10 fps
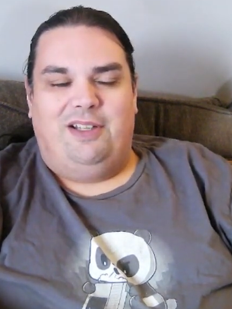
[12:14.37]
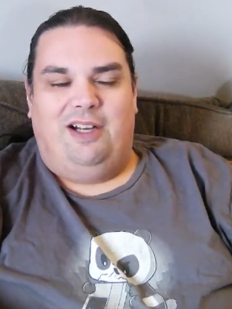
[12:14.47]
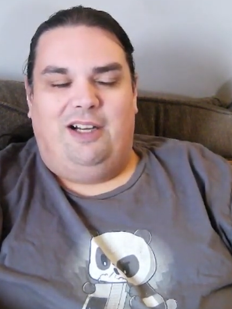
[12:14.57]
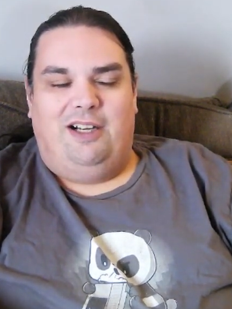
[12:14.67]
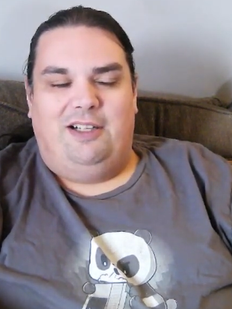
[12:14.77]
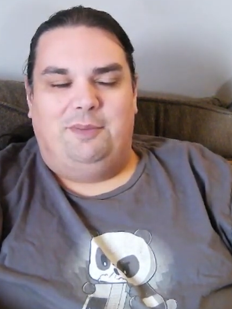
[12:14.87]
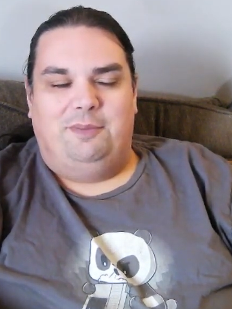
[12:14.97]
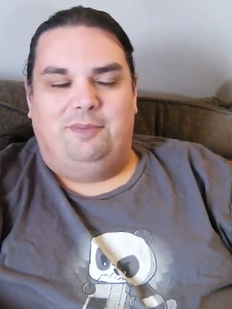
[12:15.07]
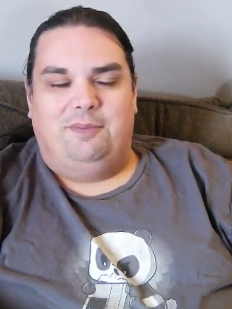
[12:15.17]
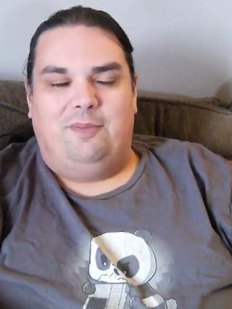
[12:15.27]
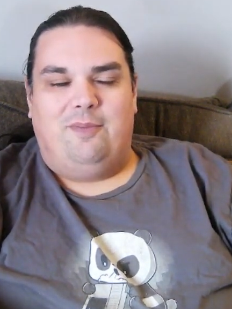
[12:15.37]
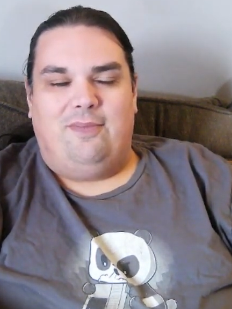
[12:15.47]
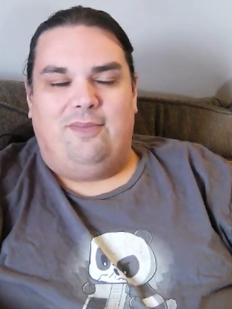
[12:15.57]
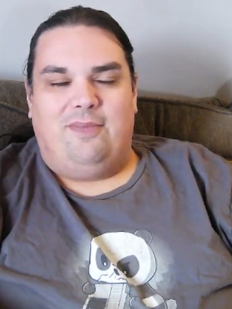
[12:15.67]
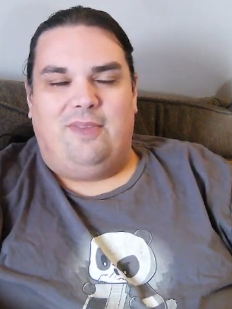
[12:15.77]
Um
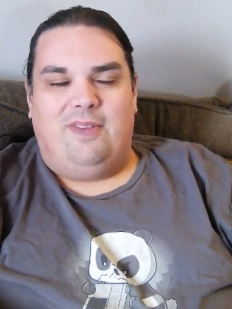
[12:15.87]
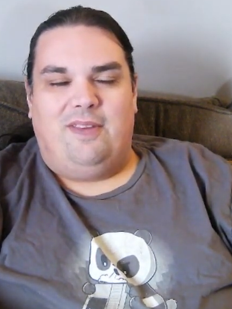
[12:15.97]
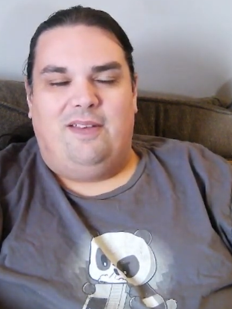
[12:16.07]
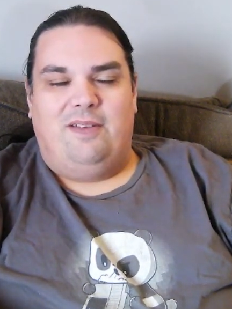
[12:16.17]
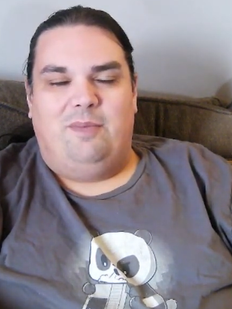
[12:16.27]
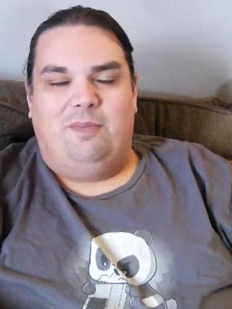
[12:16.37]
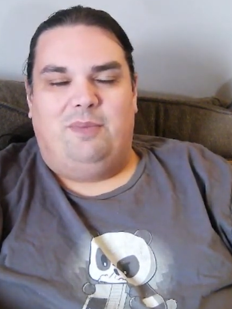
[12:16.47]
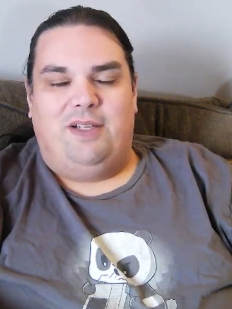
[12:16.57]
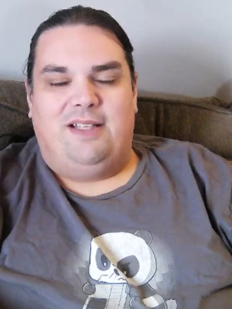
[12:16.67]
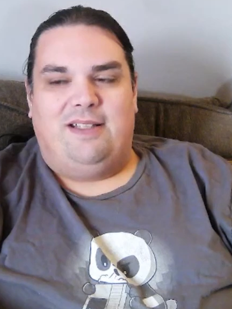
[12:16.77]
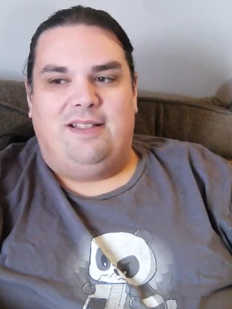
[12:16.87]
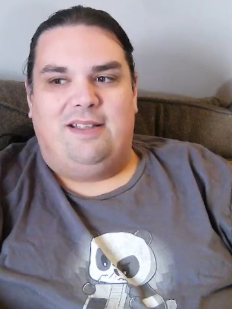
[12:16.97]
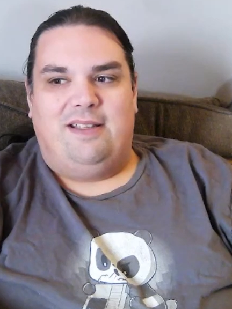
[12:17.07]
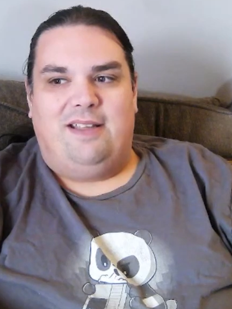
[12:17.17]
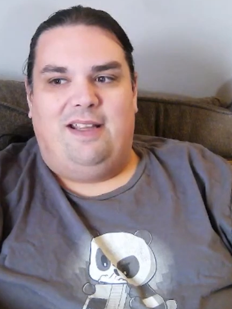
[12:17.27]
but at the,
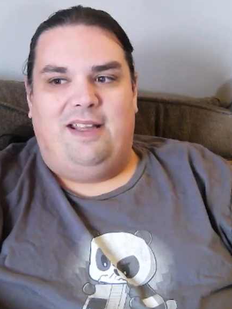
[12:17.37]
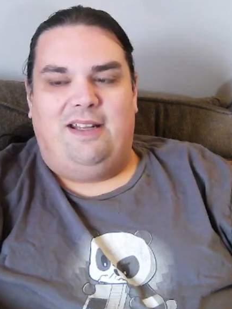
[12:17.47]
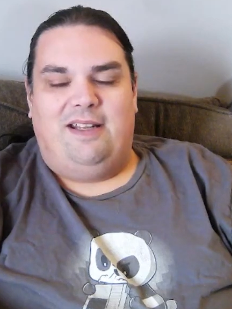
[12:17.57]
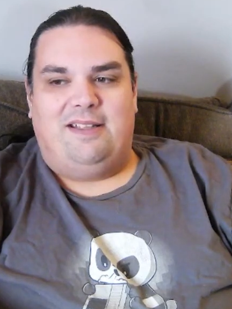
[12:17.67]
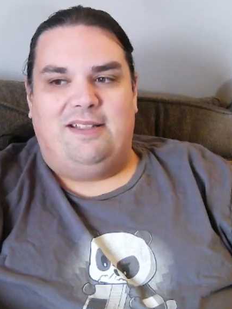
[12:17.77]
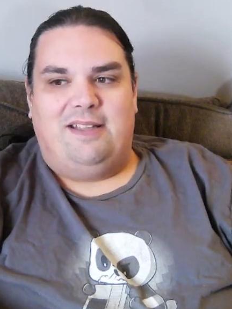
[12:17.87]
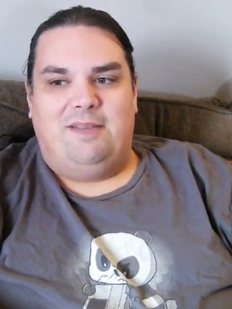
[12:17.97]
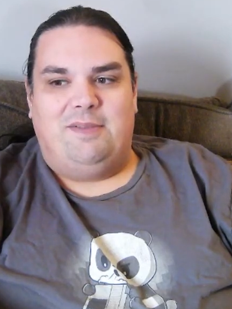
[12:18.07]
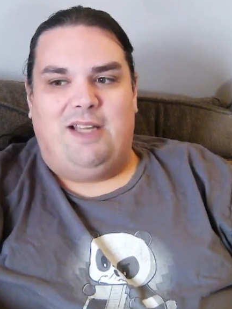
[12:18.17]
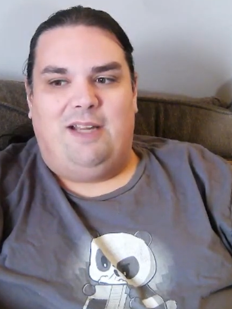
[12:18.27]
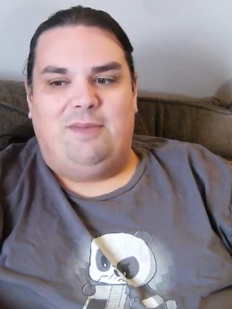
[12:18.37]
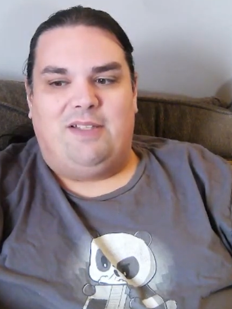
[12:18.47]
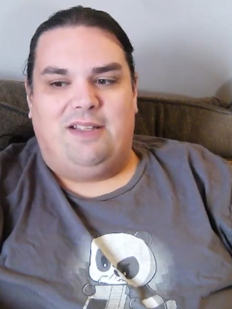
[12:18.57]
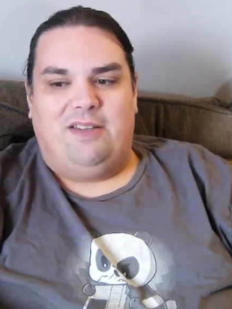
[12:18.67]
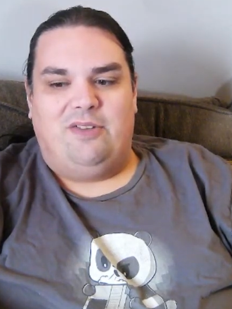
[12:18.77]
and at the same time, it's
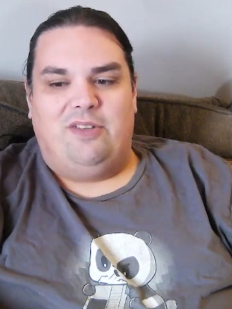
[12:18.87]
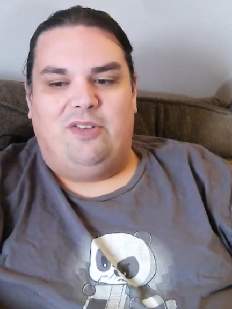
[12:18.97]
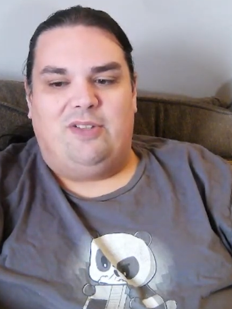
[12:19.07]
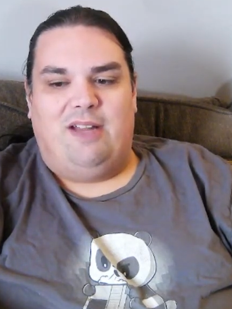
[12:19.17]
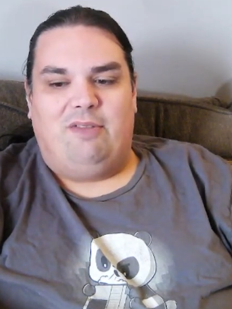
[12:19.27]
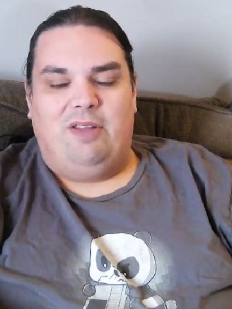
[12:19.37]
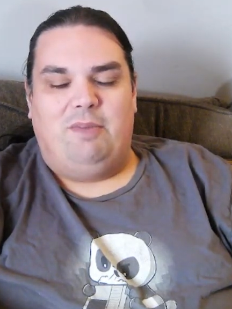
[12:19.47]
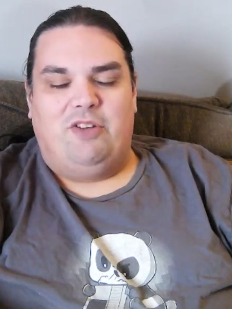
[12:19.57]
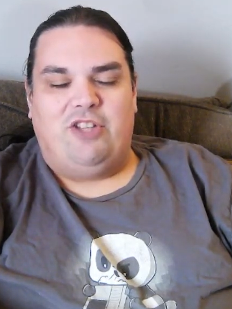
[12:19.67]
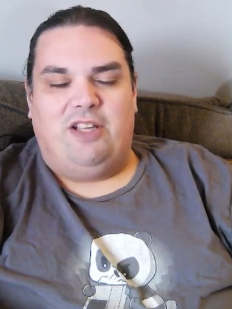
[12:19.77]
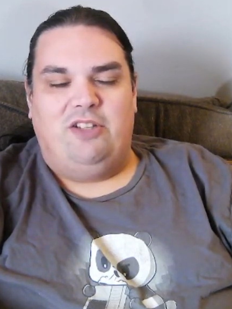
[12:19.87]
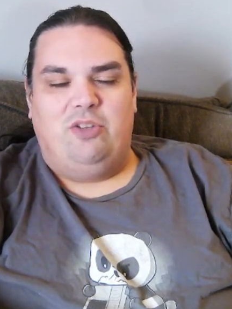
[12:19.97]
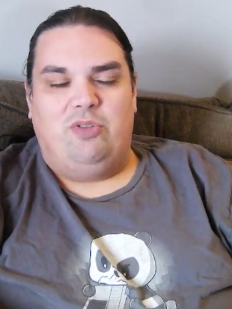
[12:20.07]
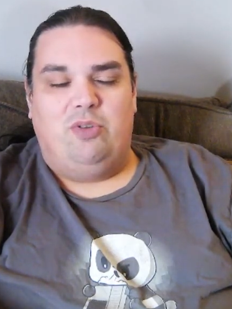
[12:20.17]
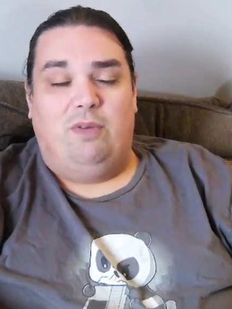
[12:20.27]
like there, there's not really much I can do
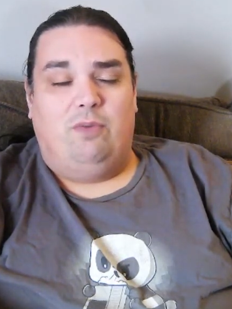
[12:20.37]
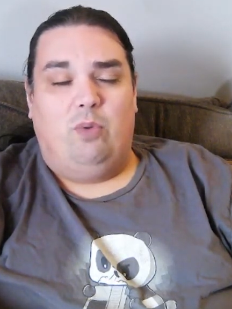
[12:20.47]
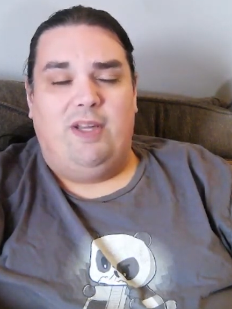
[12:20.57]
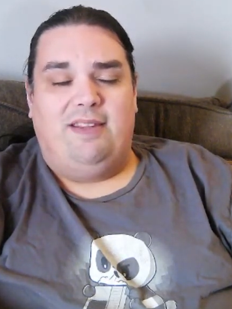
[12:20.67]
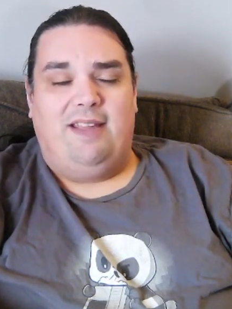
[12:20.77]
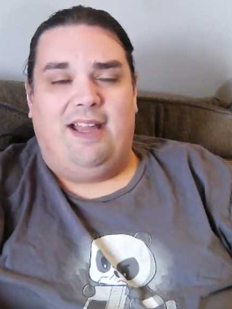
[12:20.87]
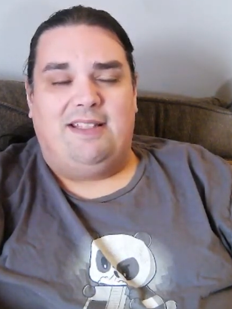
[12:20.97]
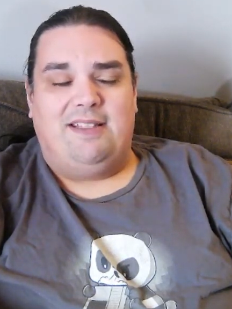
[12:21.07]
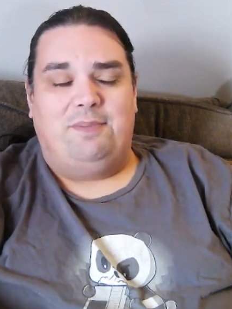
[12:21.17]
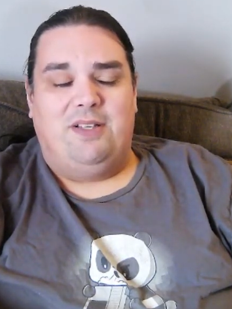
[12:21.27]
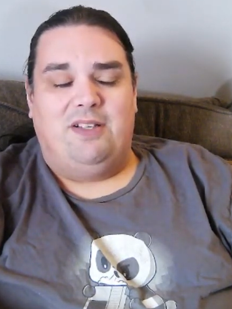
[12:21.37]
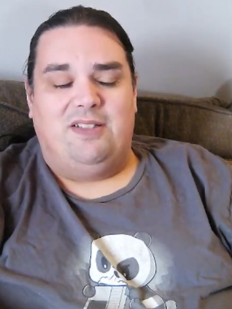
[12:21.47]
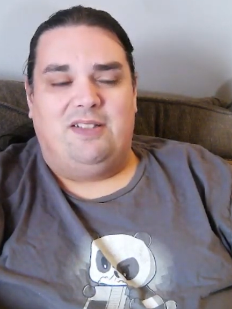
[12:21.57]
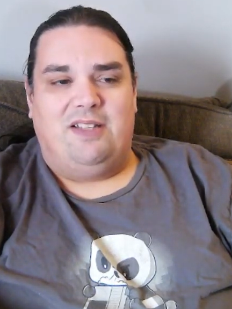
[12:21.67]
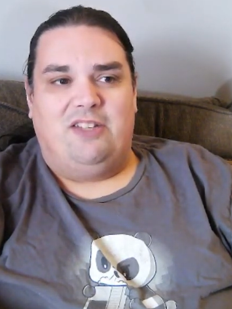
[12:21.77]
to avoid that because
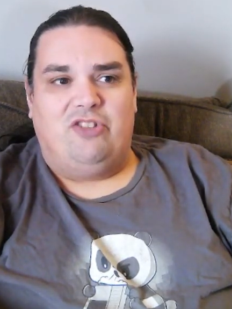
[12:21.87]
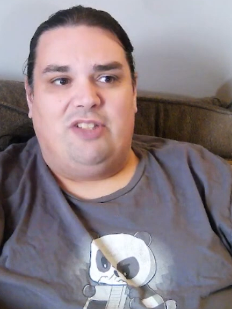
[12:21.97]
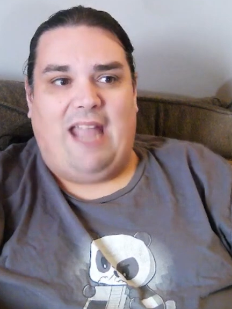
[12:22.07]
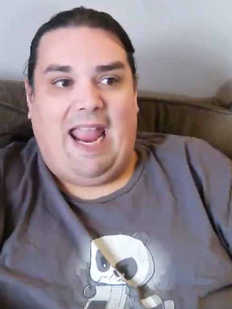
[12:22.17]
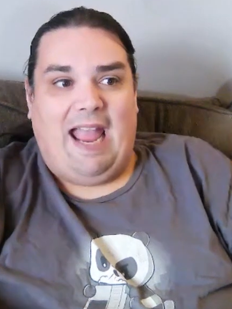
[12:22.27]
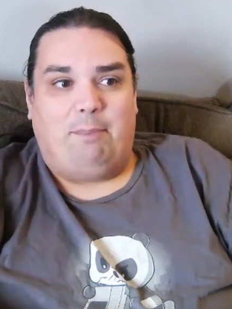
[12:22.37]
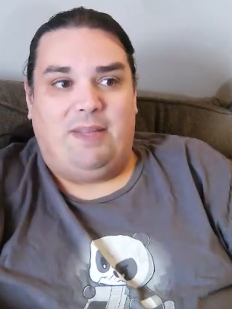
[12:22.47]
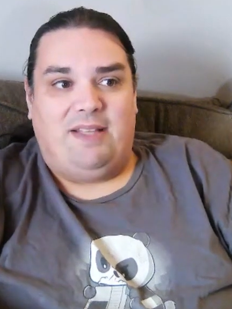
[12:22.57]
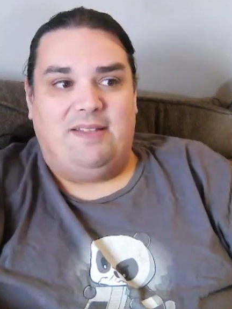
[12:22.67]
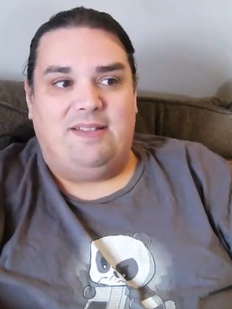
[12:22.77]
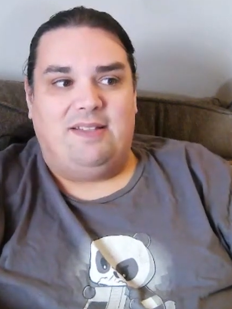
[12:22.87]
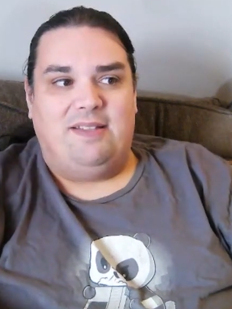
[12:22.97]
it's like it just happens